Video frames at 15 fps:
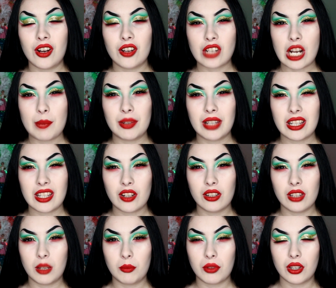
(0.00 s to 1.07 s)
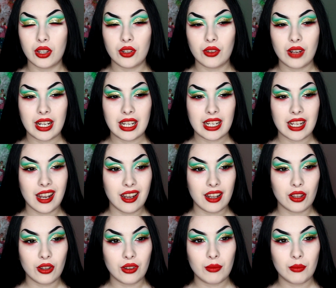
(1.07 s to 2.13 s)
I'll try to put that down in the link below. I need to
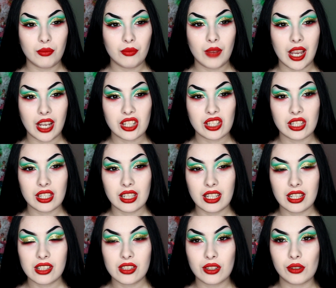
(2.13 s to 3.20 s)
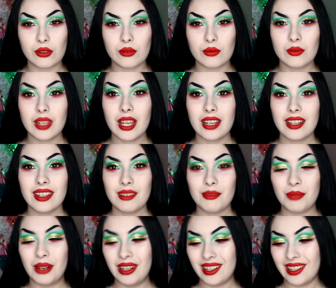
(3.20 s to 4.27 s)
edit that actually. So yeah,
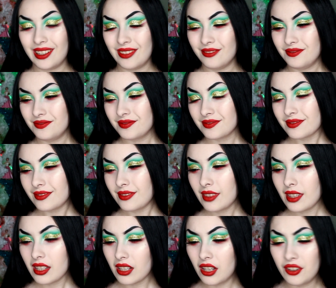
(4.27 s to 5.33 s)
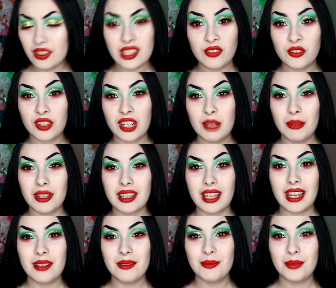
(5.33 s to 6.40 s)
but I honestly forgot about
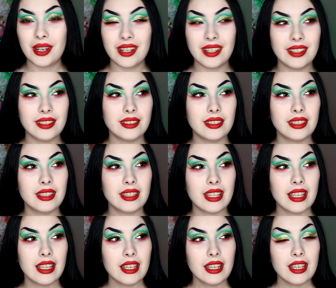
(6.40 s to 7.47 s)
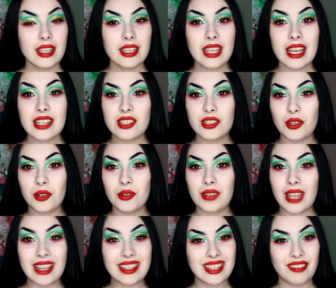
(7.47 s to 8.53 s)
that. But yeah, so
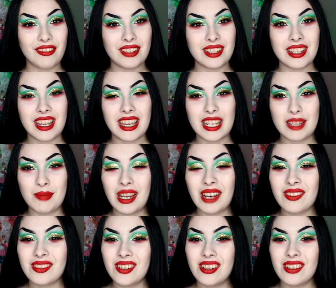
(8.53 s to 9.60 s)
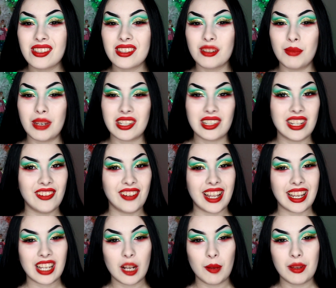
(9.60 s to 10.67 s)
that is it for today's makeup tutorial. So make sure to leave a
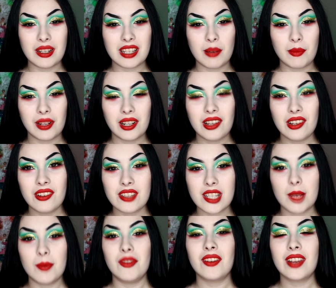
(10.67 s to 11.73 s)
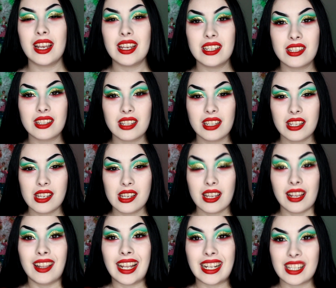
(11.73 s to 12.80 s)
like and comment down below. Tell me if you guys
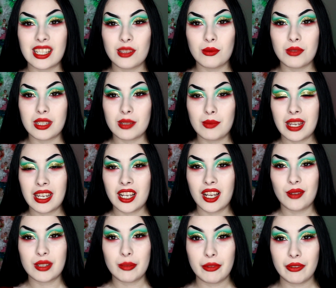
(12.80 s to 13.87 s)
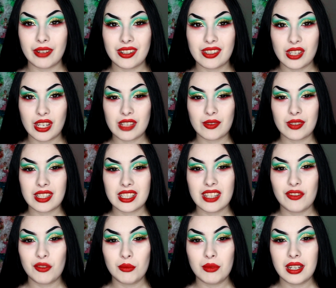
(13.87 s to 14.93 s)
like this makeup. Tell me what else you guys want to
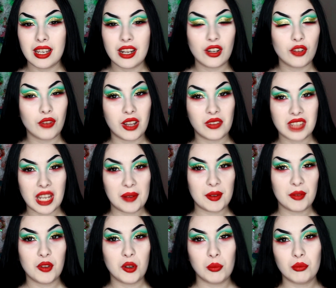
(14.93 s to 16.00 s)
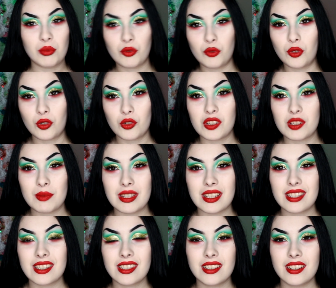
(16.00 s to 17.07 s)
see from me. I don't know if I'll have time to film before
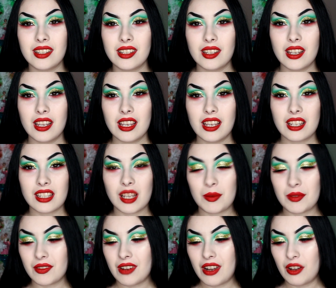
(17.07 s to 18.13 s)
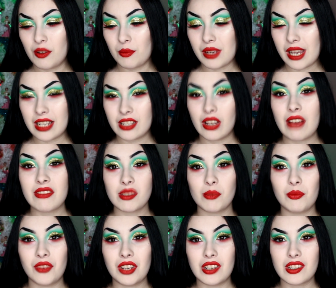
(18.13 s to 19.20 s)
Christmas comes around, but I do have
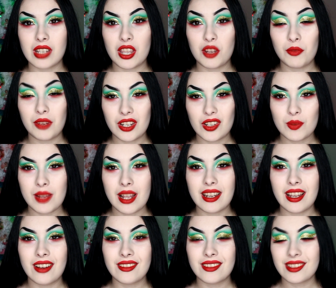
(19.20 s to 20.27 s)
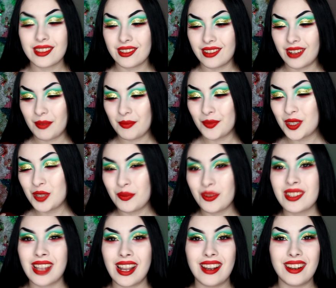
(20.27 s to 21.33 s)
some other videos planned out, so I'm super
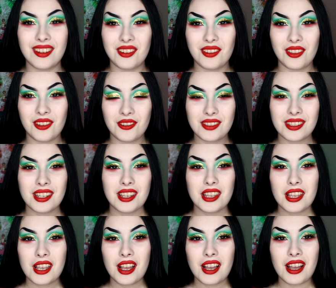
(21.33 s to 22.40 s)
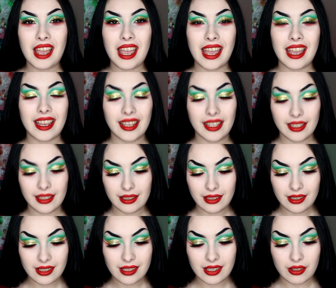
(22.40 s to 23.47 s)
excited to do those. And
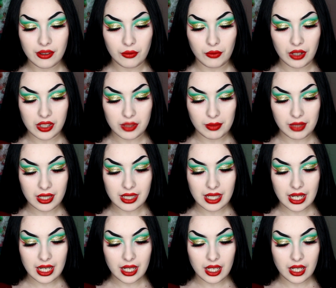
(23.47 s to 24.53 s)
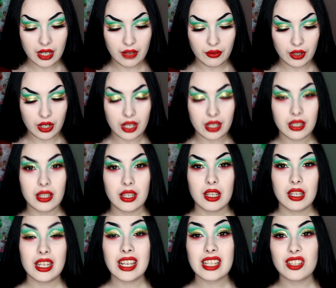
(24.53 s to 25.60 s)
what else am I gonna say? I forgot.
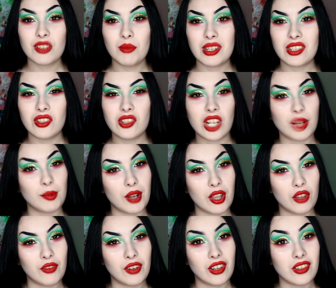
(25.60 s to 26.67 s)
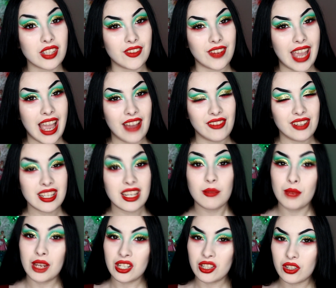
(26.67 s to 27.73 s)
Yeah, so make sure you check out my other videos if you haven't
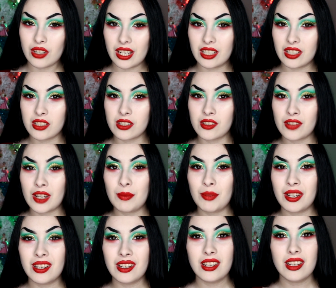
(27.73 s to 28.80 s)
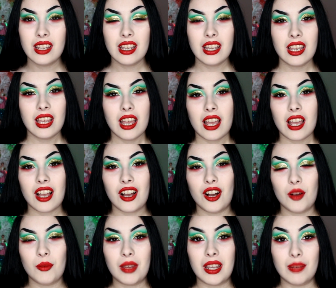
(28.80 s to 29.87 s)
yet. Make sure you hit the subscribe button,
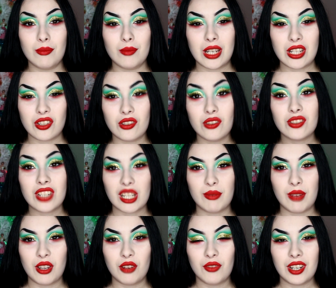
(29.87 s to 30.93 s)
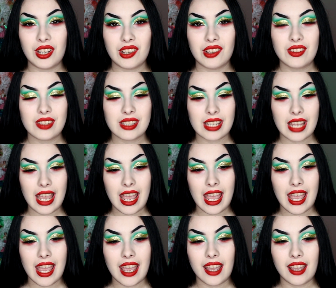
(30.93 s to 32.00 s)
and make sure you do check out my other videos.
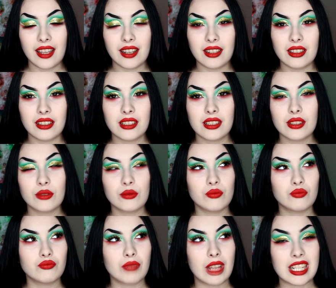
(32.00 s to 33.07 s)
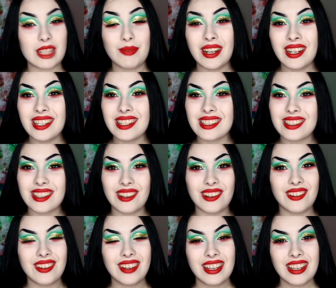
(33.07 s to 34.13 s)
And that's about it.
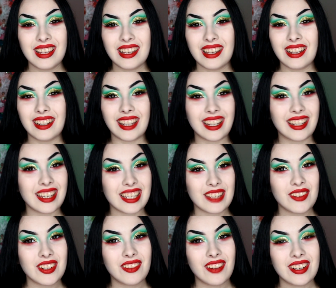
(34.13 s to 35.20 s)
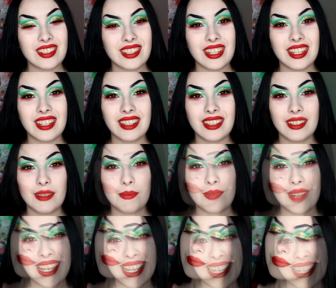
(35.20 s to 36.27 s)
So thank you guys so much for watching.
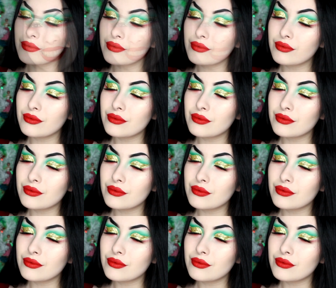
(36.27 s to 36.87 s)
Bye.